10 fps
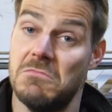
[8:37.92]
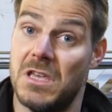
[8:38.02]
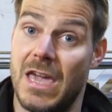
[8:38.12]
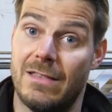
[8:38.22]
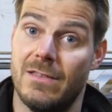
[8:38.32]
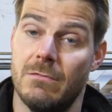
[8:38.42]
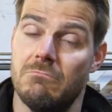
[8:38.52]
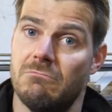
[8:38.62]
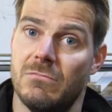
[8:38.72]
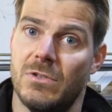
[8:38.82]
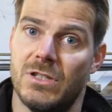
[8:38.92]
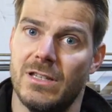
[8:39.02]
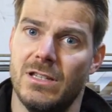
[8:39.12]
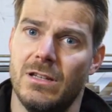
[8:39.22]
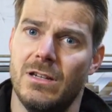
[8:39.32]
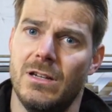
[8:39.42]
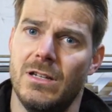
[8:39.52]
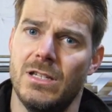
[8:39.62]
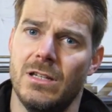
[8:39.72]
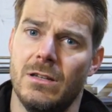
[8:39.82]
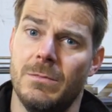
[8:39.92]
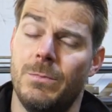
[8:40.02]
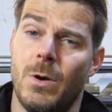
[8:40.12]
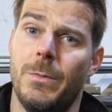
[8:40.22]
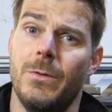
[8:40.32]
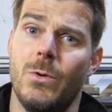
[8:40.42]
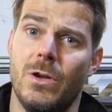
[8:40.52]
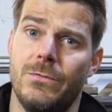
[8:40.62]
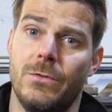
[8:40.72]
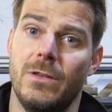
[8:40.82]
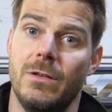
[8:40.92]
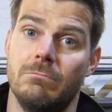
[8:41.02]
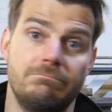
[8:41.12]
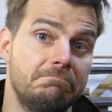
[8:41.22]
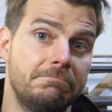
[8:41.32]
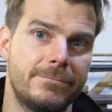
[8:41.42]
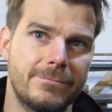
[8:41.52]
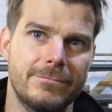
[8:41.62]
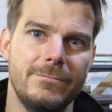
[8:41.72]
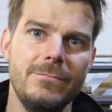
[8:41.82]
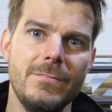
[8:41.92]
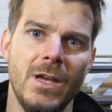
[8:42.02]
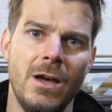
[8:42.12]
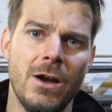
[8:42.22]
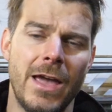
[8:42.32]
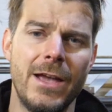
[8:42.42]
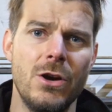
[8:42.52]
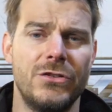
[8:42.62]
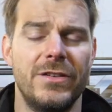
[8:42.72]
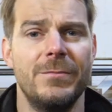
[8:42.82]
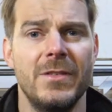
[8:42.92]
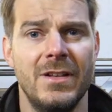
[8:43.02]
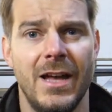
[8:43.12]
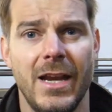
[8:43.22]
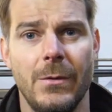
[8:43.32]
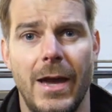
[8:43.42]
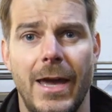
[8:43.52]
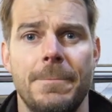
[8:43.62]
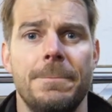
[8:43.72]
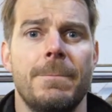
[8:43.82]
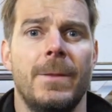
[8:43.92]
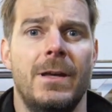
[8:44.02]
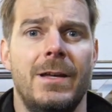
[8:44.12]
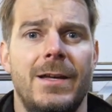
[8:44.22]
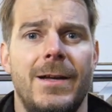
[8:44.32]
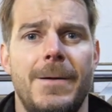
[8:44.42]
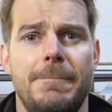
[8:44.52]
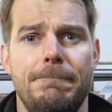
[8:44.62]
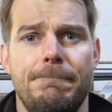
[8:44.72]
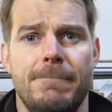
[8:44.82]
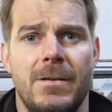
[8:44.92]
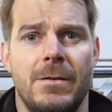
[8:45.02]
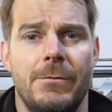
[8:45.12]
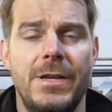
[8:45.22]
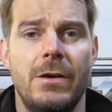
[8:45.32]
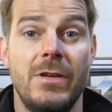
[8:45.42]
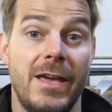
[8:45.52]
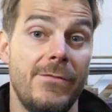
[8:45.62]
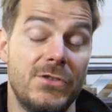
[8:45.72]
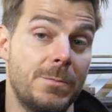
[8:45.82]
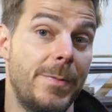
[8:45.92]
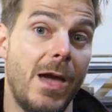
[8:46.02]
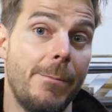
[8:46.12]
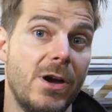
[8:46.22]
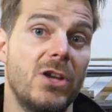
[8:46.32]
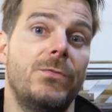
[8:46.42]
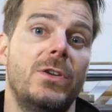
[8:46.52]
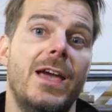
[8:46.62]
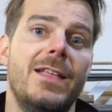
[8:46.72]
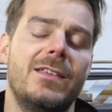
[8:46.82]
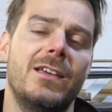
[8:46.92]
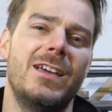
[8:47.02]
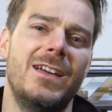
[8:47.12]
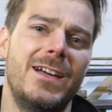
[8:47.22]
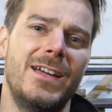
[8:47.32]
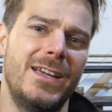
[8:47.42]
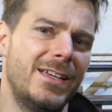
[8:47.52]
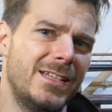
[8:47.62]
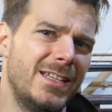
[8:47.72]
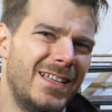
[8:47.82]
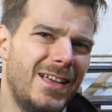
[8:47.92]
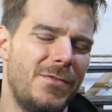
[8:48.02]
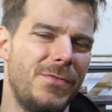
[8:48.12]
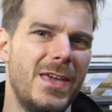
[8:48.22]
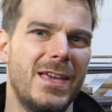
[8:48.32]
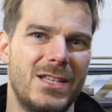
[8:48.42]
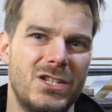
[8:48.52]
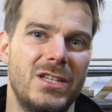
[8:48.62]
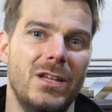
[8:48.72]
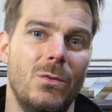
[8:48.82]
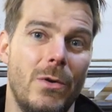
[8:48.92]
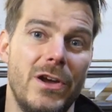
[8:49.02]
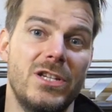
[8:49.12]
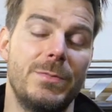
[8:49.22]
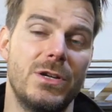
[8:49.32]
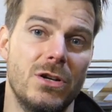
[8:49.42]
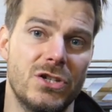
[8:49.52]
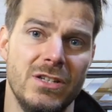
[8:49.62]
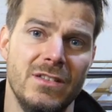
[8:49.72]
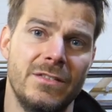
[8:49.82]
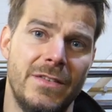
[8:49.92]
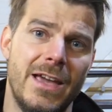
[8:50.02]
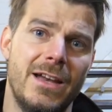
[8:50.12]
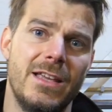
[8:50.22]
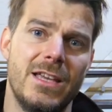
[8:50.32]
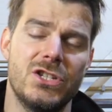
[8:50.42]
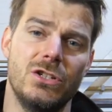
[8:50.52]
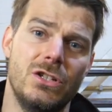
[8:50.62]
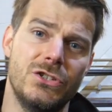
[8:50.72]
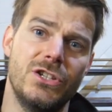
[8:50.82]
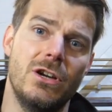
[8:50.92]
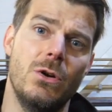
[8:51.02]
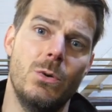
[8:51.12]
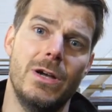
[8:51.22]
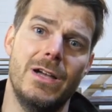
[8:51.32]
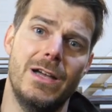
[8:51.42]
kit. Is that a proper word for it? Okay, good. Anyway. We don't have the spare parts for that. I think it still works, because there is also